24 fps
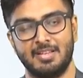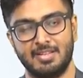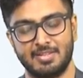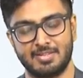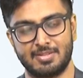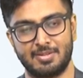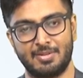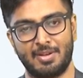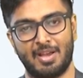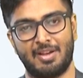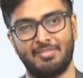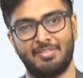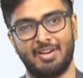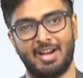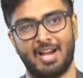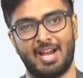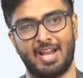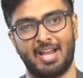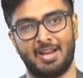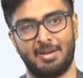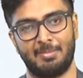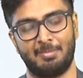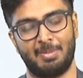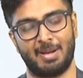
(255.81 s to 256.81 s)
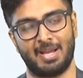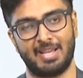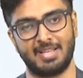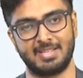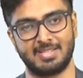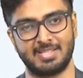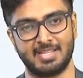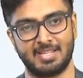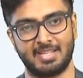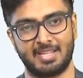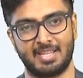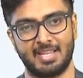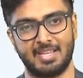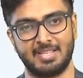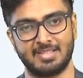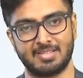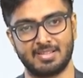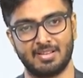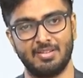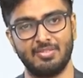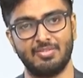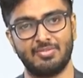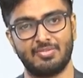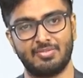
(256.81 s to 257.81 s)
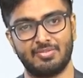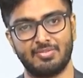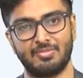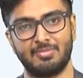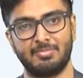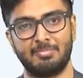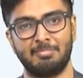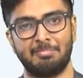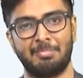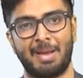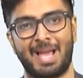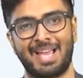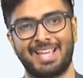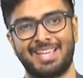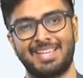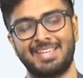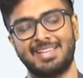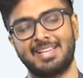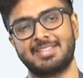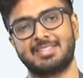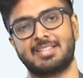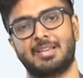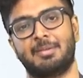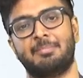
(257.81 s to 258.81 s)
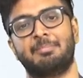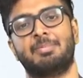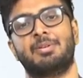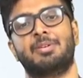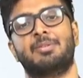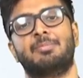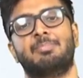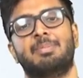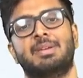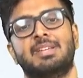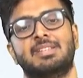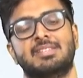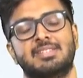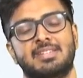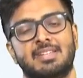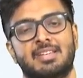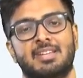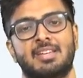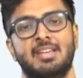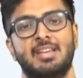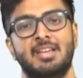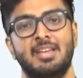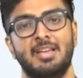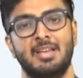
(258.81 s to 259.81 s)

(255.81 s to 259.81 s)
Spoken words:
So you have a higher bias in case of bagging as compared to pasting.